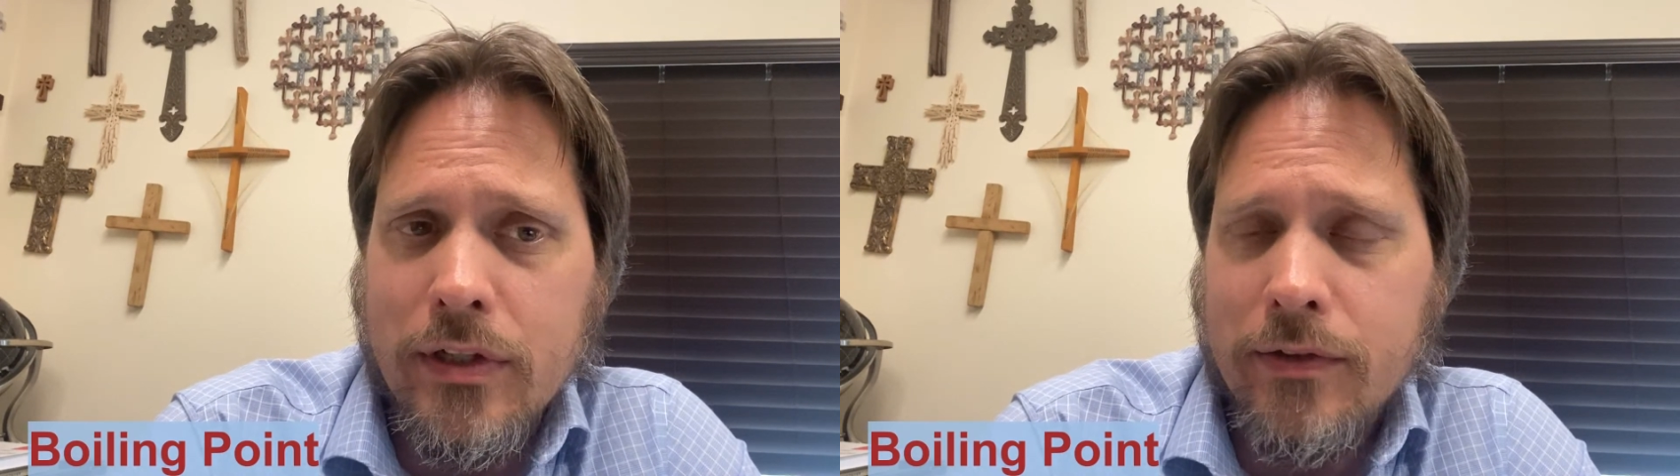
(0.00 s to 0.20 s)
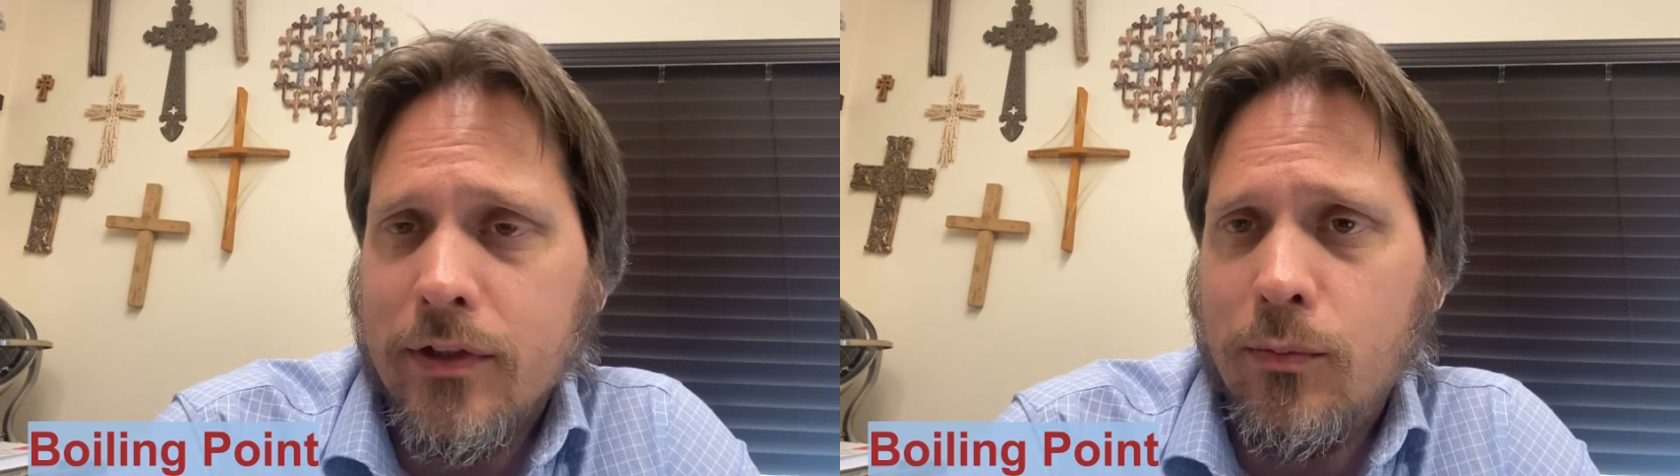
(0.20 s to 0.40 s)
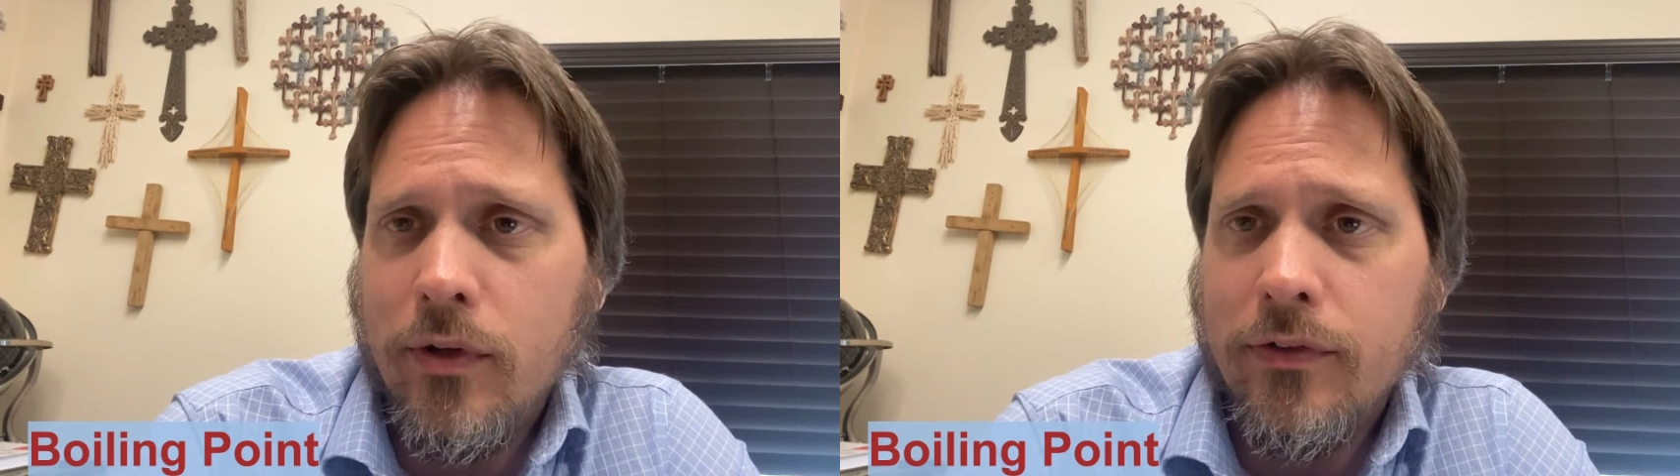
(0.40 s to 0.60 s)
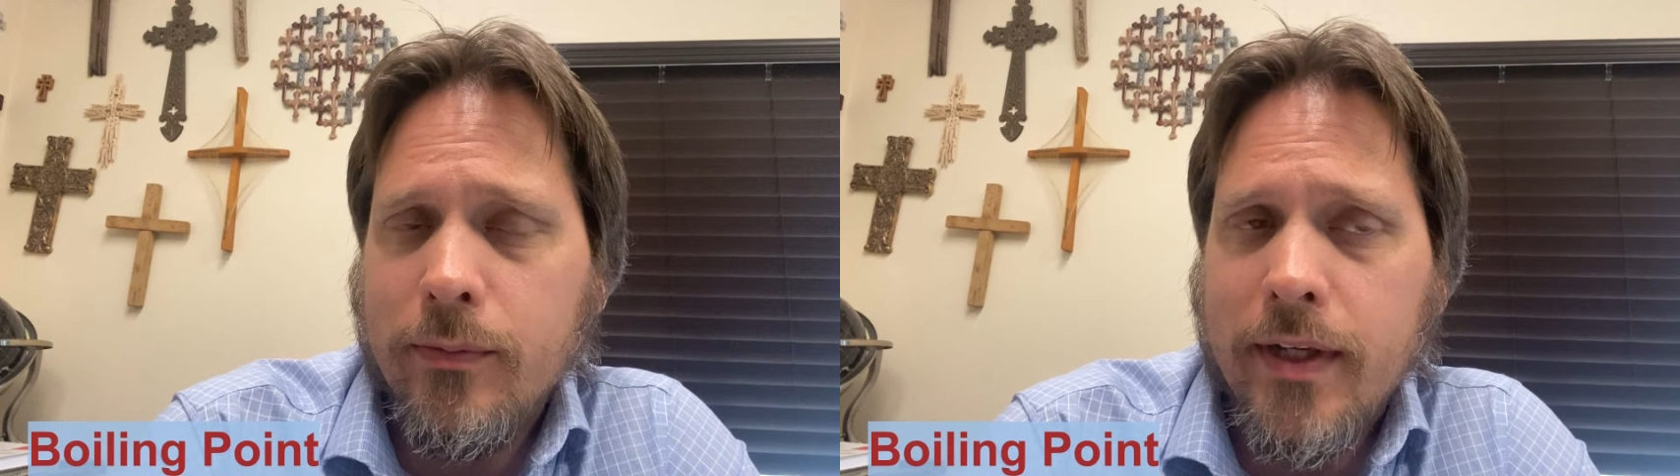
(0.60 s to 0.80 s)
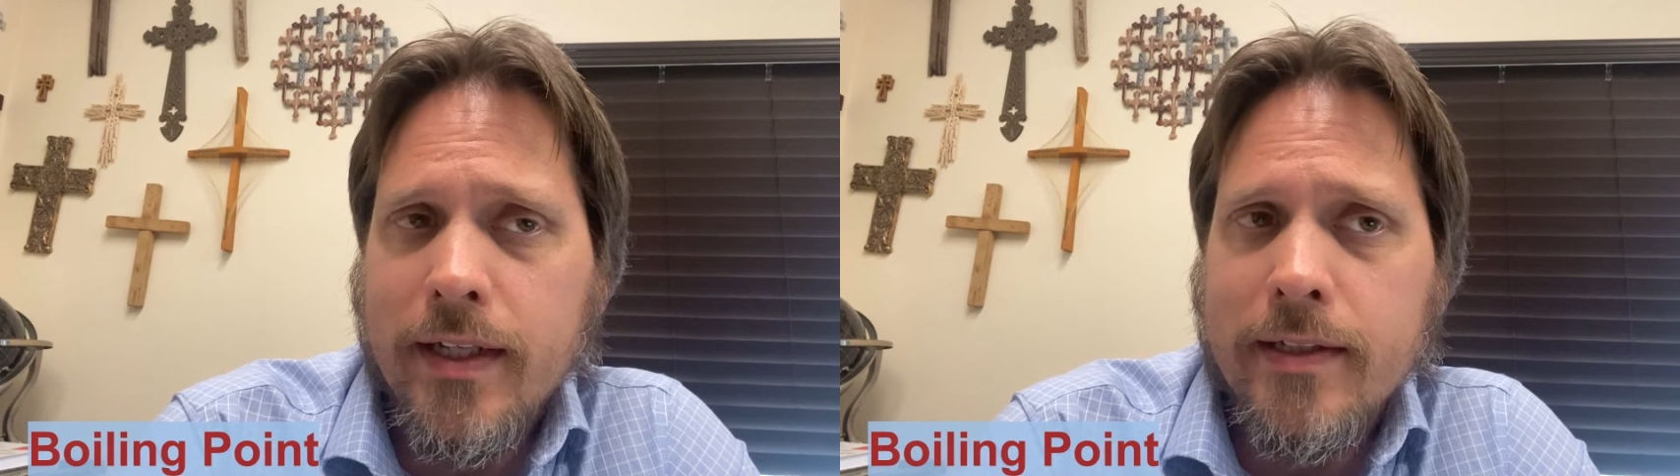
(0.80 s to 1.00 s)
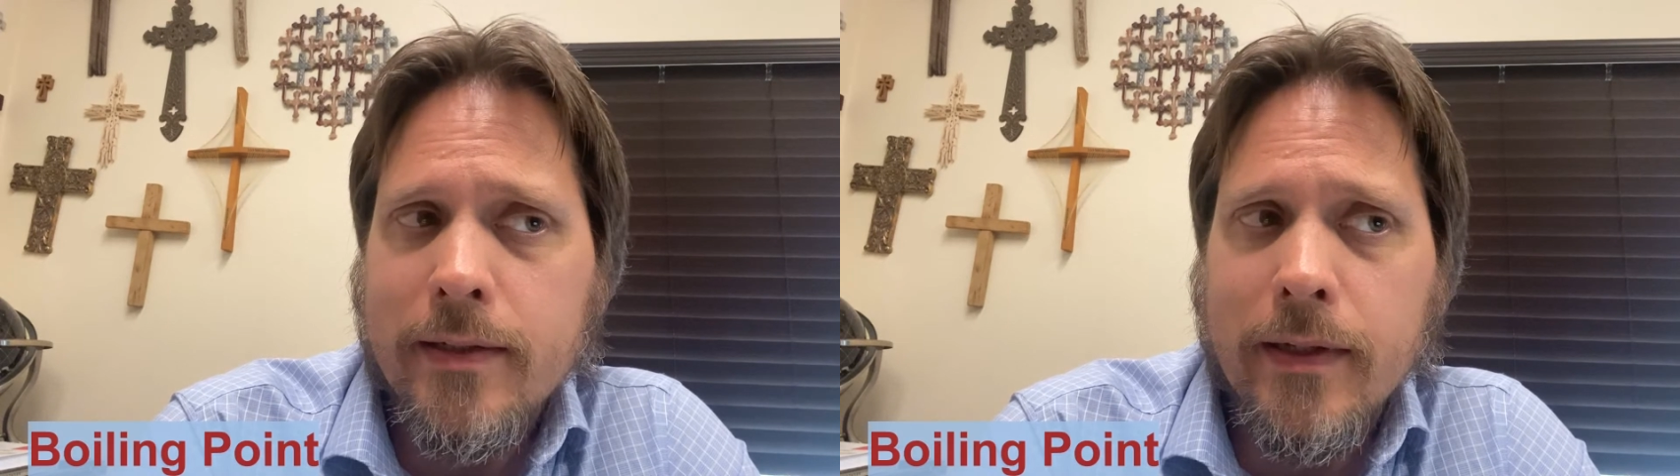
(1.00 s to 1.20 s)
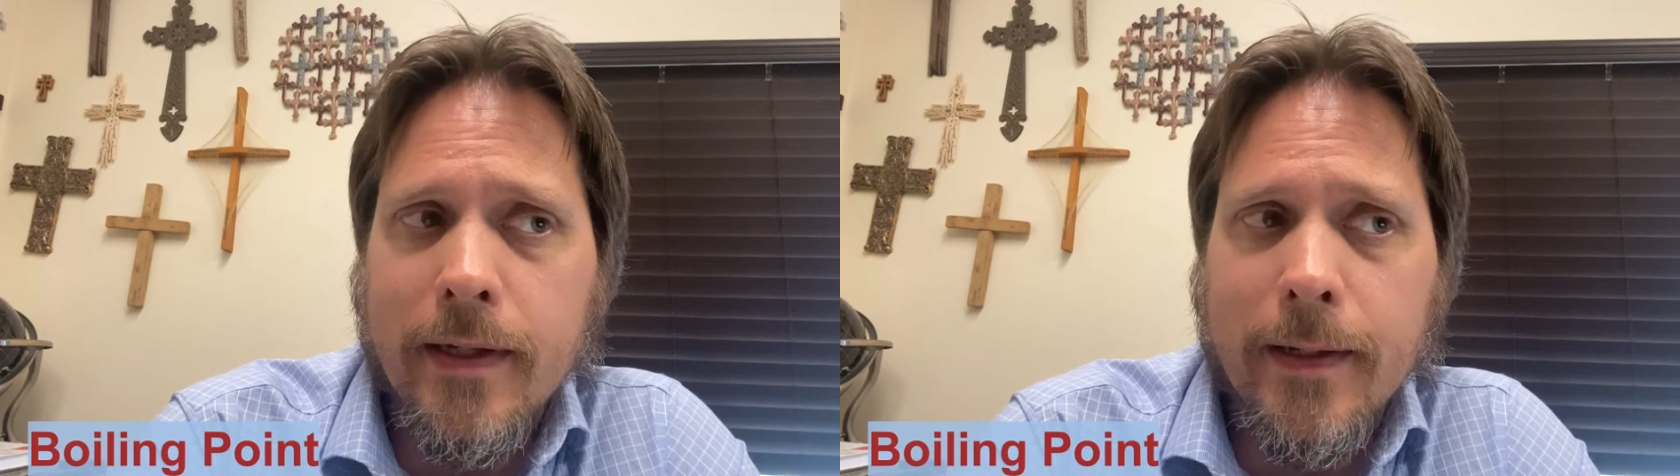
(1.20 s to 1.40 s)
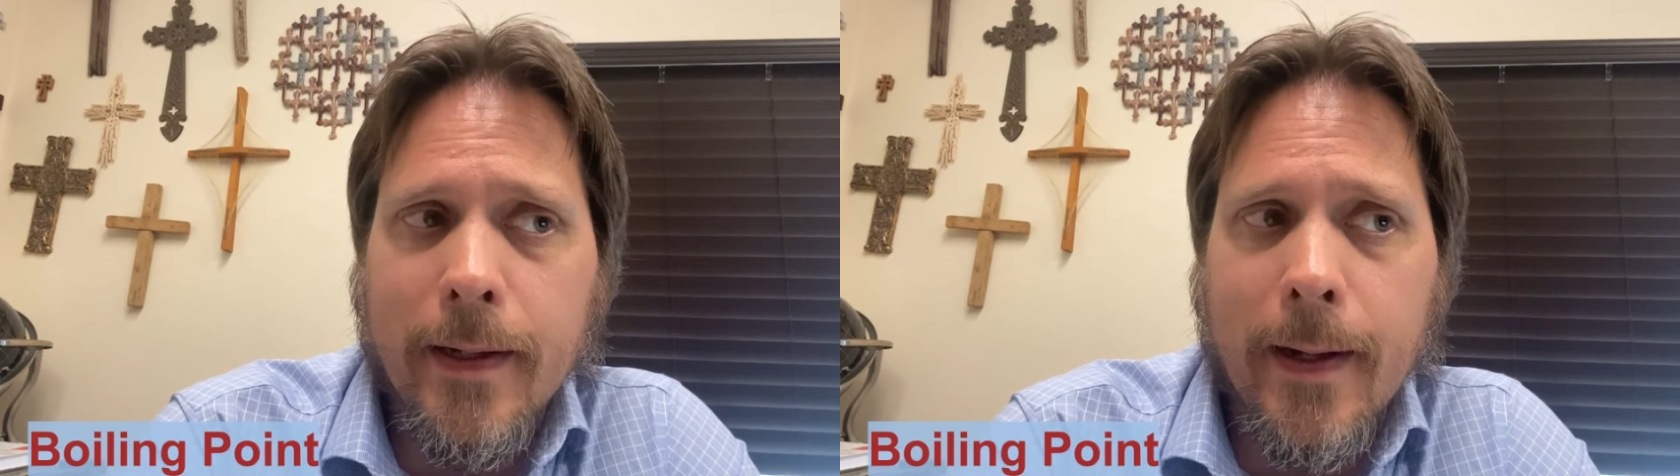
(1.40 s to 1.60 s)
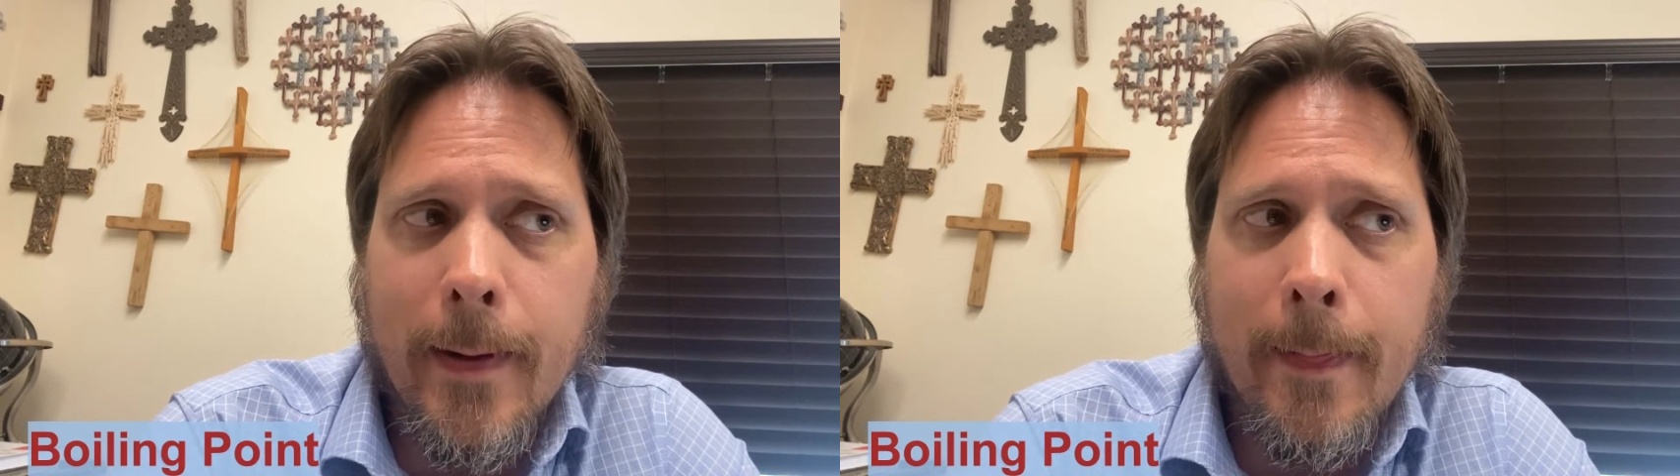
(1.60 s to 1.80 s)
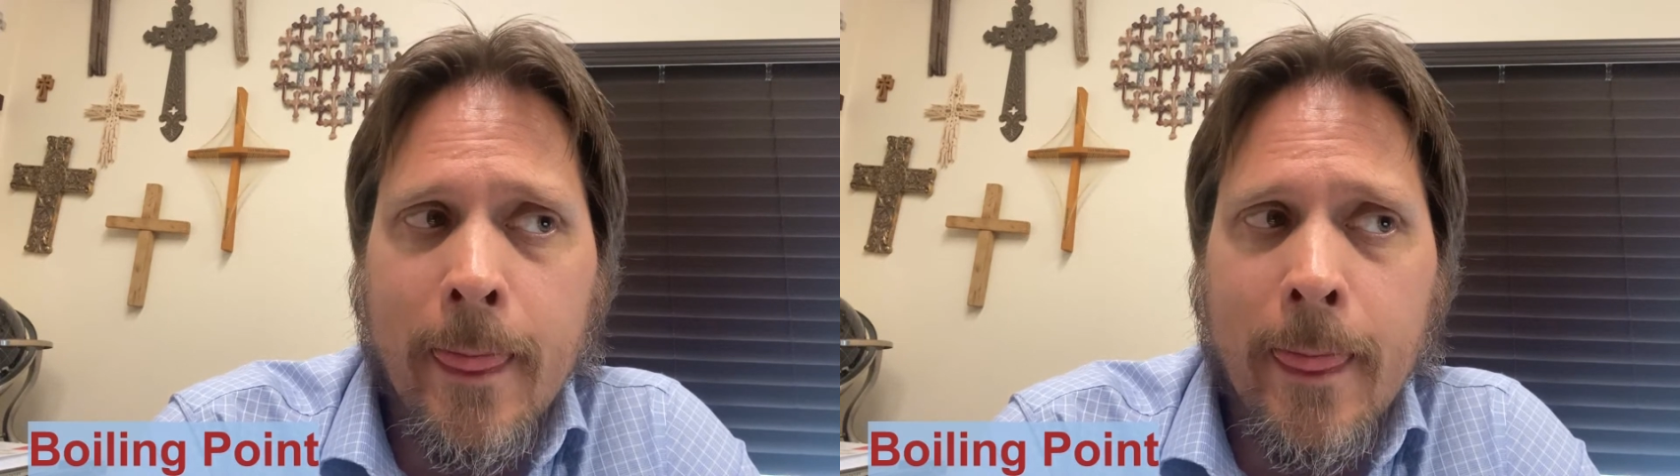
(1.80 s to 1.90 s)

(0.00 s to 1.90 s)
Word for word: I was going to boil some eggs, and uh,